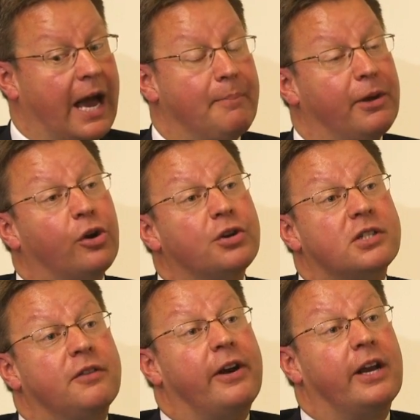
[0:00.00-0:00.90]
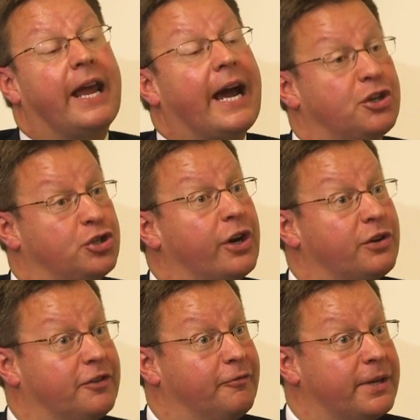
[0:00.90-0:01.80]
And because it's a very cash
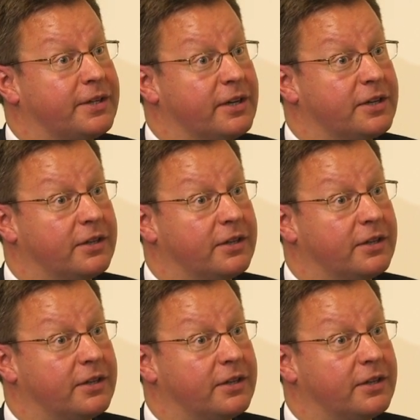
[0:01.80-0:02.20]
generative business,